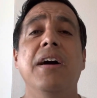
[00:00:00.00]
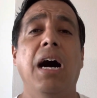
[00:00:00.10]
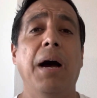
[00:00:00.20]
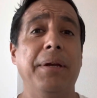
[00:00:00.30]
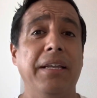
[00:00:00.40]

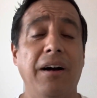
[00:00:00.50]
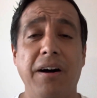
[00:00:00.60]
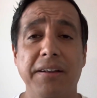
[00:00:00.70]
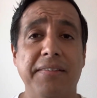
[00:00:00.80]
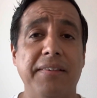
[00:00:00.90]
I mean,
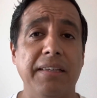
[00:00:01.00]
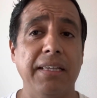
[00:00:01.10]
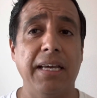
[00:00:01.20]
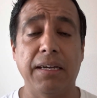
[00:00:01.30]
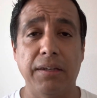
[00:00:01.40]
honestly,
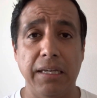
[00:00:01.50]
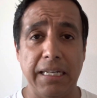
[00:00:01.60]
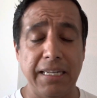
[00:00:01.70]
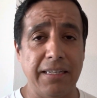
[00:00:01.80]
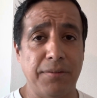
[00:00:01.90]
like
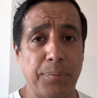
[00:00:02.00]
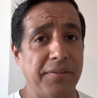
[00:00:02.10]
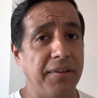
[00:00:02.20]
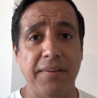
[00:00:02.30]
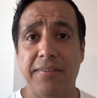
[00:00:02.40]

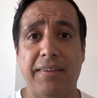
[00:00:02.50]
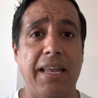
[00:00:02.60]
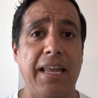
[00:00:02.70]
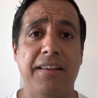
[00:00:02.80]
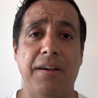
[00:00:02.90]
especially in this day
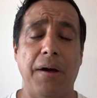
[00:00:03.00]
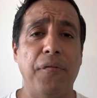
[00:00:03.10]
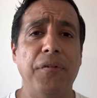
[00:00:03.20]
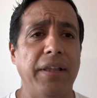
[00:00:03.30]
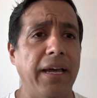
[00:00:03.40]
and age, I
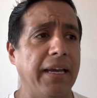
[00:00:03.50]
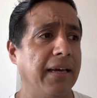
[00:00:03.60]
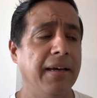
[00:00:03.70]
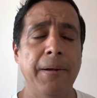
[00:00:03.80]
felt like